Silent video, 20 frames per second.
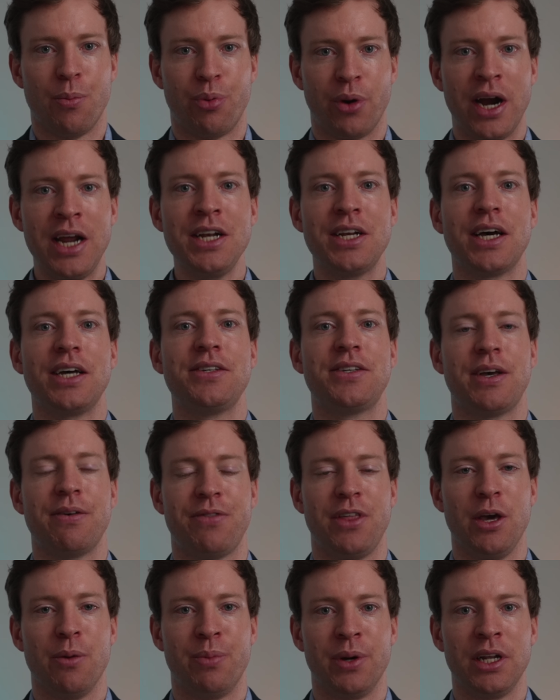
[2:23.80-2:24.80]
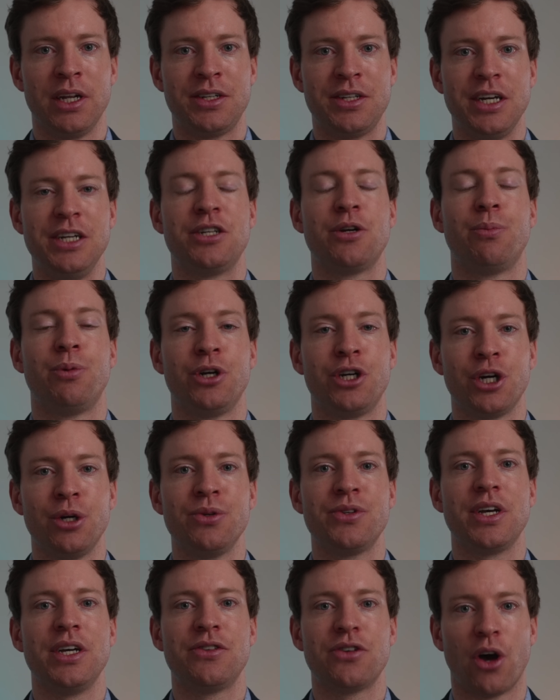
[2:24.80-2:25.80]
The brain does have the ability to
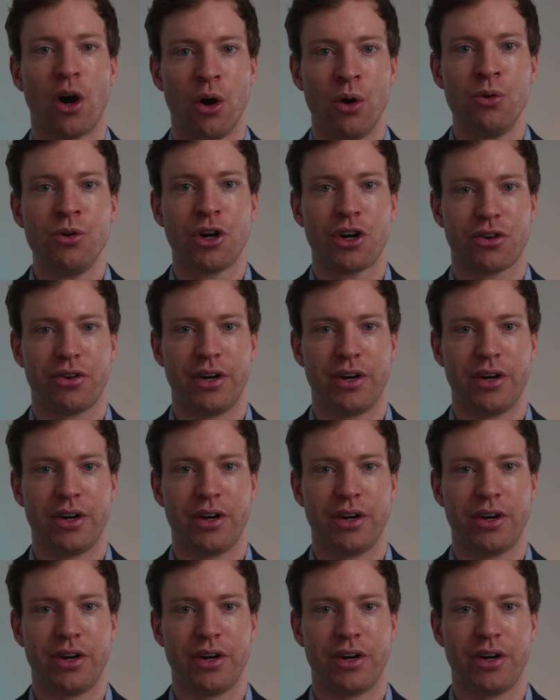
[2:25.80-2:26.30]
produce its own